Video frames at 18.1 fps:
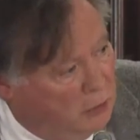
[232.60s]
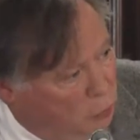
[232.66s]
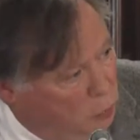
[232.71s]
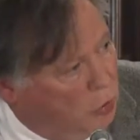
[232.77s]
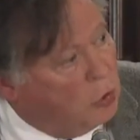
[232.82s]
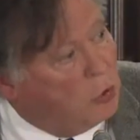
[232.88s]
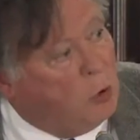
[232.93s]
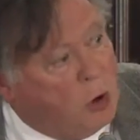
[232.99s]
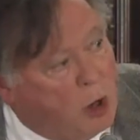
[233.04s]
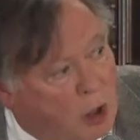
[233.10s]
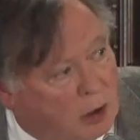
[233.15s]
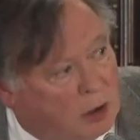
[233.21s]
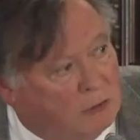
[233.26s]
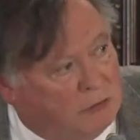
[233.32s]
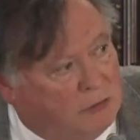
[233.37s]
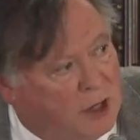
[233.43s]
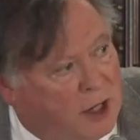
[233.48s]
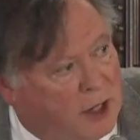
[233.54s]
will
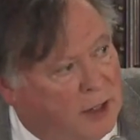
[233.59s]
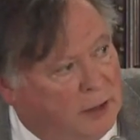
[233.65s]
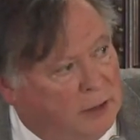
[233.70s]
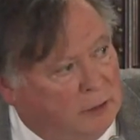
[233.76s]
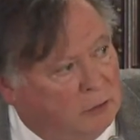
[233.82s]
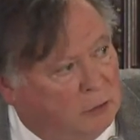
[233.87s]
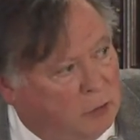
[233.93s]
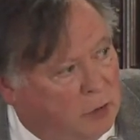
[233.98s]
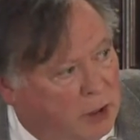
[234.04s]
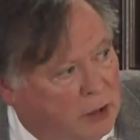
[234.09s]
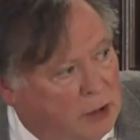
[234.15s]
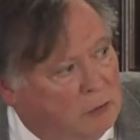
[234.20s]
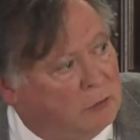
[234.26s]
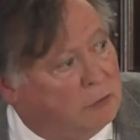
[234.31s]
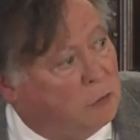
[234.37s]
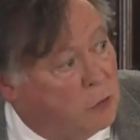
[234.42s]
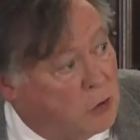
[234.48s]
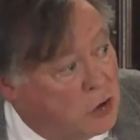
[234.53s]
qualify,
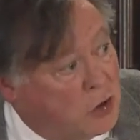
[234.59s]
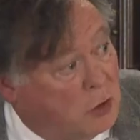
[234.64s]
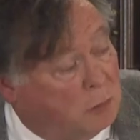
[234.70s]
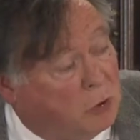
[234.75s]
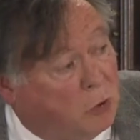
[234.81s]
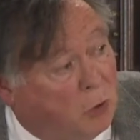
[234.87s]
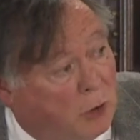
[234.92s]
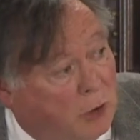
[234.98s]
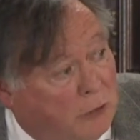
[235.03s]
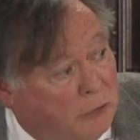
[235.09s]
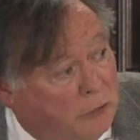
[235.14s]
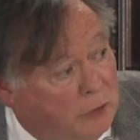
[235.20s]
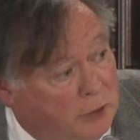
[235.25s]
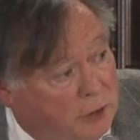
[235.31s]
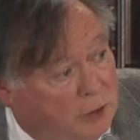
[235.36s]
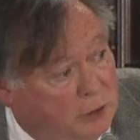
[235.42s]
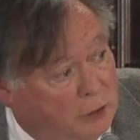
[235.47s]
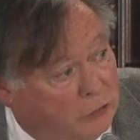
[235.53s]
right, for support
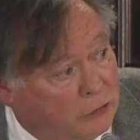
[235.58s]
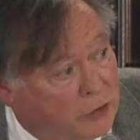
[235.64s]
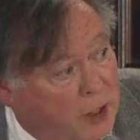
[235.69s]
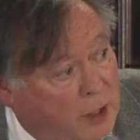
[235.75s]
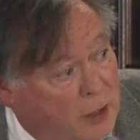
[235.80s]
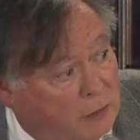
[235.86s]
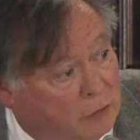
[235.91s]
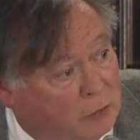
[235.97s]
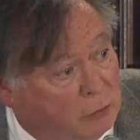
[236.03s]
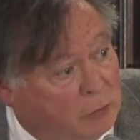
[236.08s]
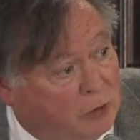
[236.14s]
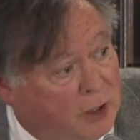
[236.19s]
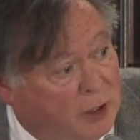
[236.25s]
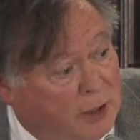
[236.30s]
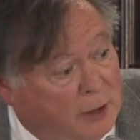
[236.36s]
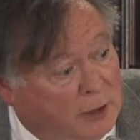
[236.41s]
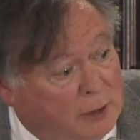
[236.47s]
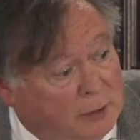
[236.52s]
in this kind of a
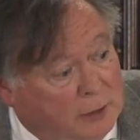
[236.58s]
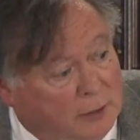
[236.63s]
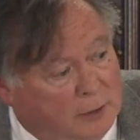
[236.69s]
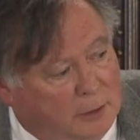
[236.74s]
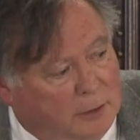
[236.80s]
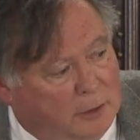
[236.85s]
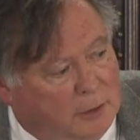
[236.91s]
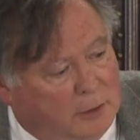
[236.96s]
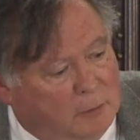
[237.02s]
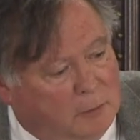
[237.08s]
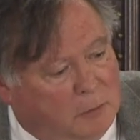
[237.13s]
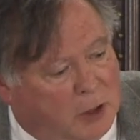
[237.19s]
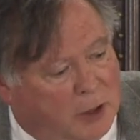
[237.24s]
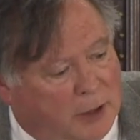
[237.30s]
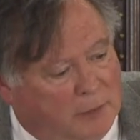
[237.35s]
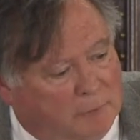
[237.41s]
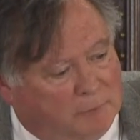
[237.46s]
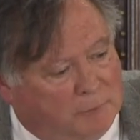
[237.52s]
play.
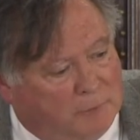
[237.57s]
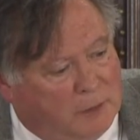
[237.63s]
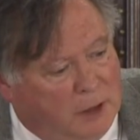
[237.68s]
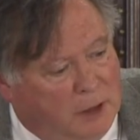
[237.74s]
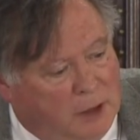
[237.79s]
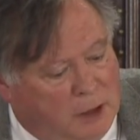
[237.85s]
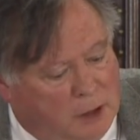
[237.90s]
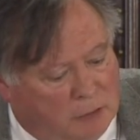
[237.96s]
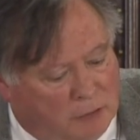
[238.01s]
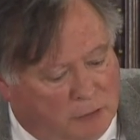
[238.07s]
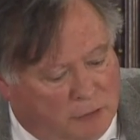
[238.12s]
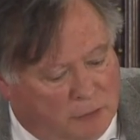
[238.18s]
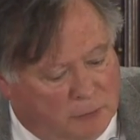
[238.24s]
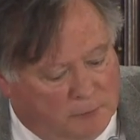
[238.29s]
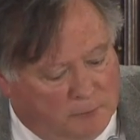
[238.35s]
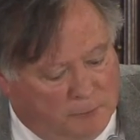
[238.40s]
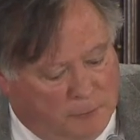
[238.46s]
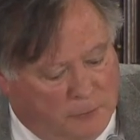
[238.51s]
But
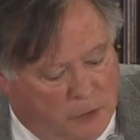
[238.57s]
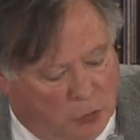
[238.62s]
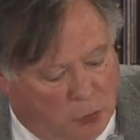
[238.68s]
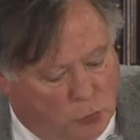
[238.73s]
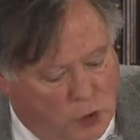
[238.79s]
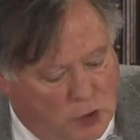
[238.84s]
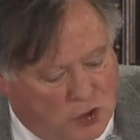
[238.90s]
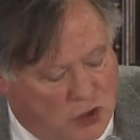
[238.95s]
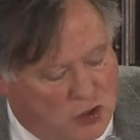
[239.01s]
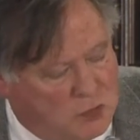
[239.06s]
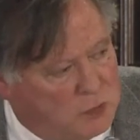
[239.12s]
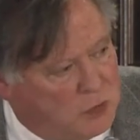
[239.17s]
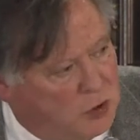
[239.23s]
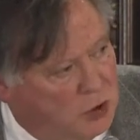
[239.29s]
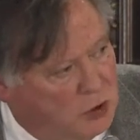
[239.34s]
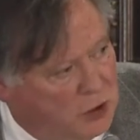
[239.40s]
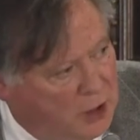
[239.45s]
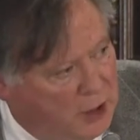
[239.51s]
if the
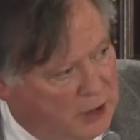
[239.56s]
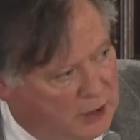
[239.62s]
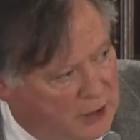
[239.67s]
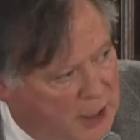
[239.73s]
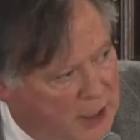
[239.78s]
WISP could gain